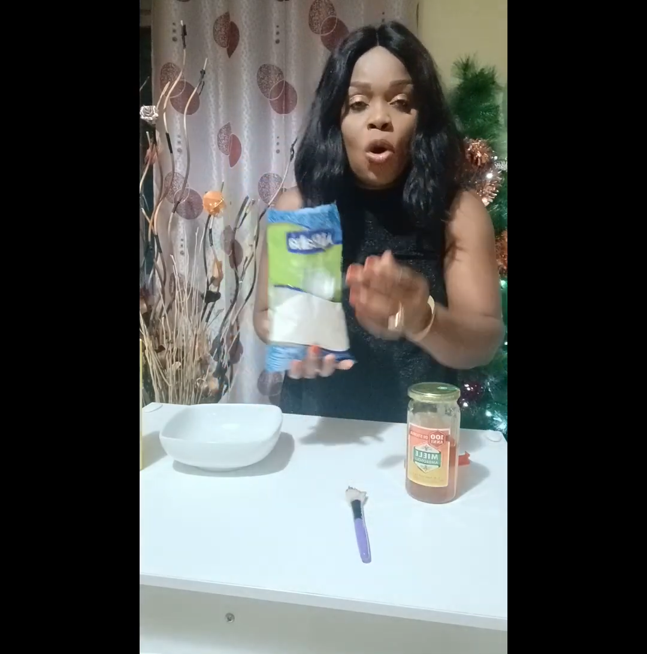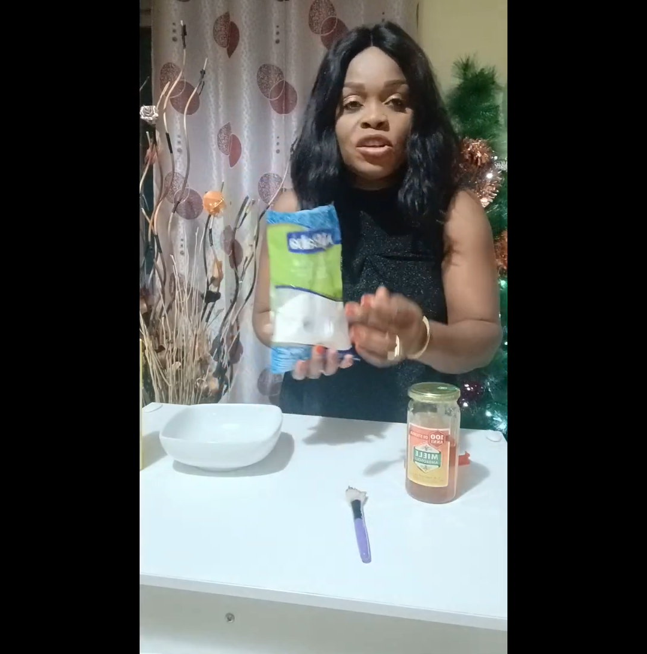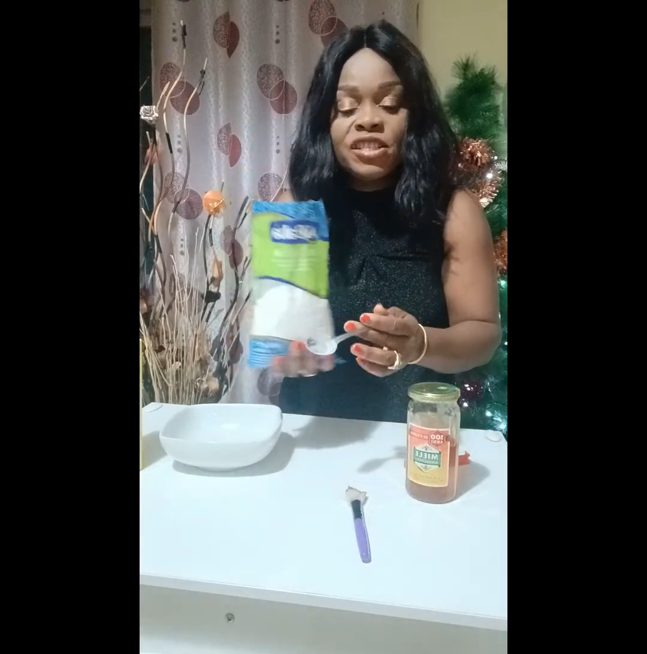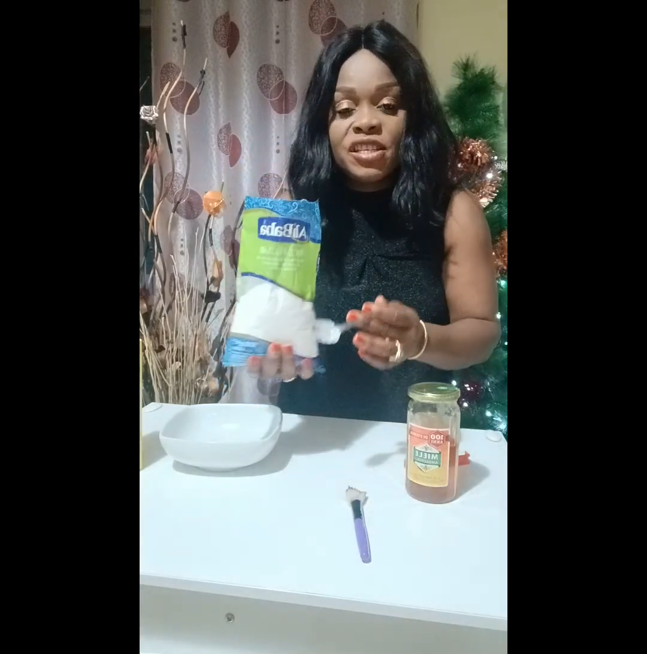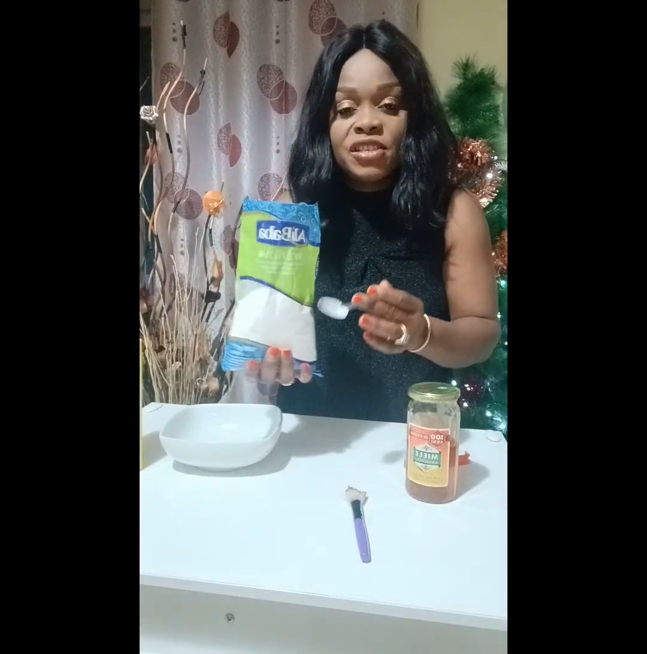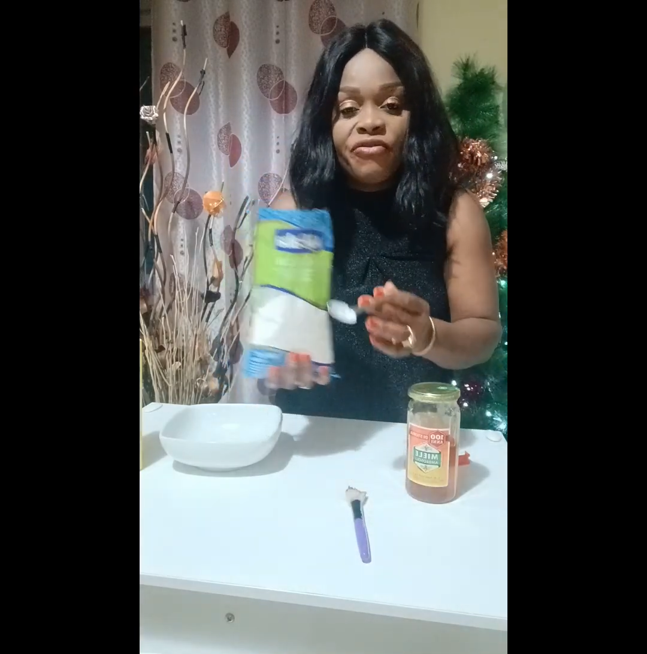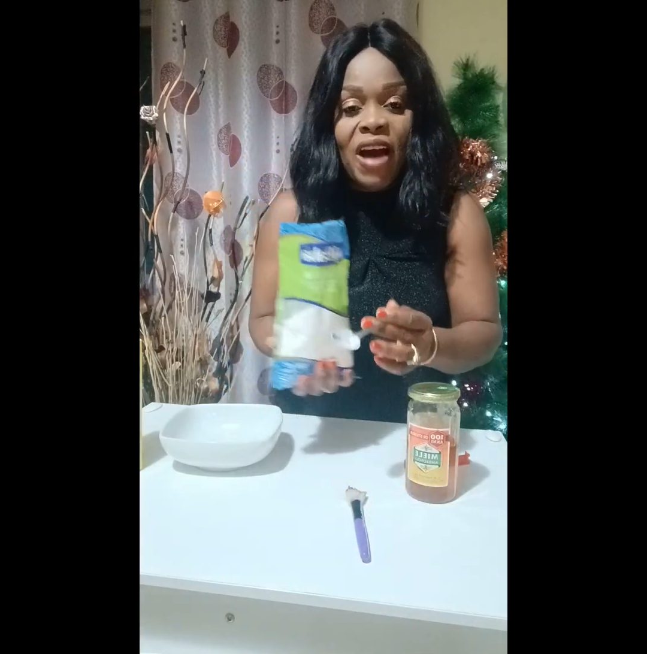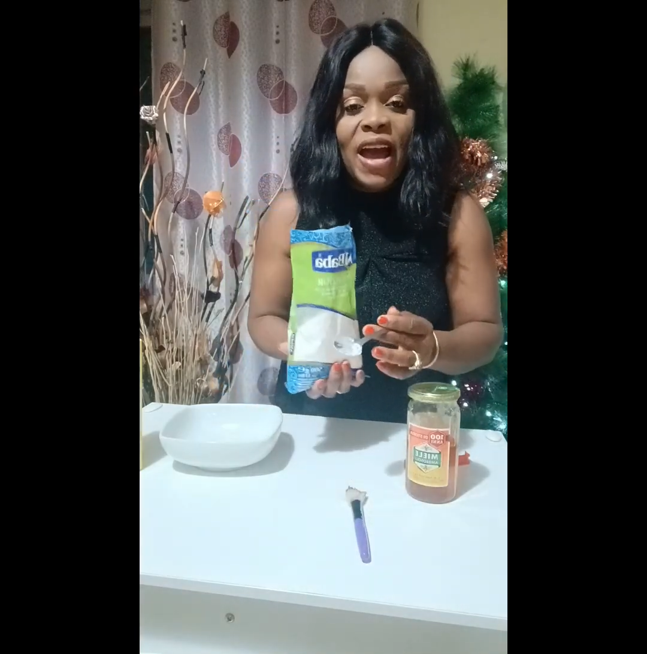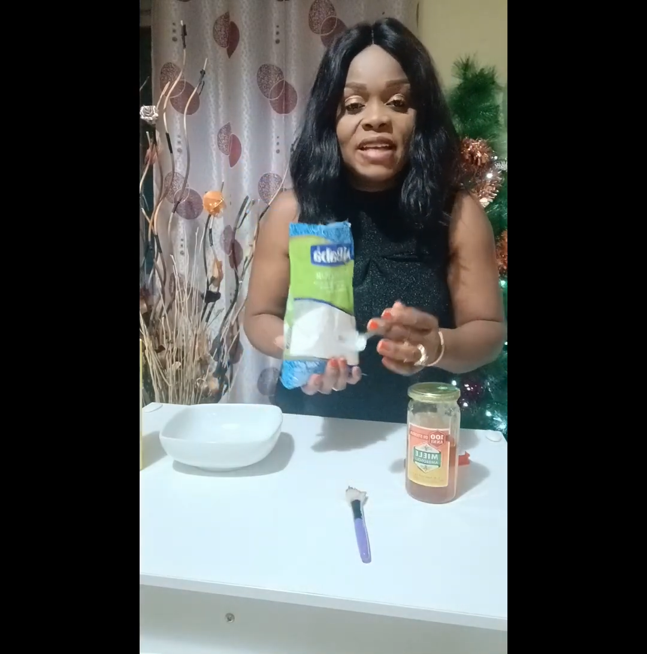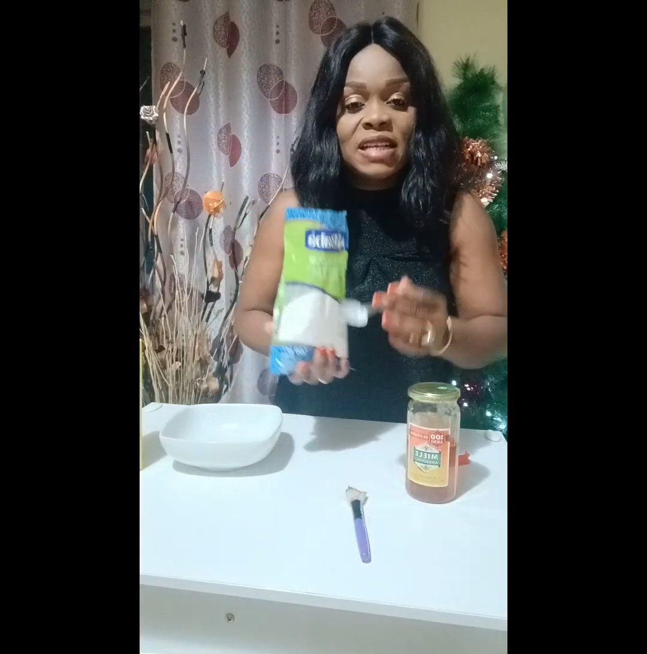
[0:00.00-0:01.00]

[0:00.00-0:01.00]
half of my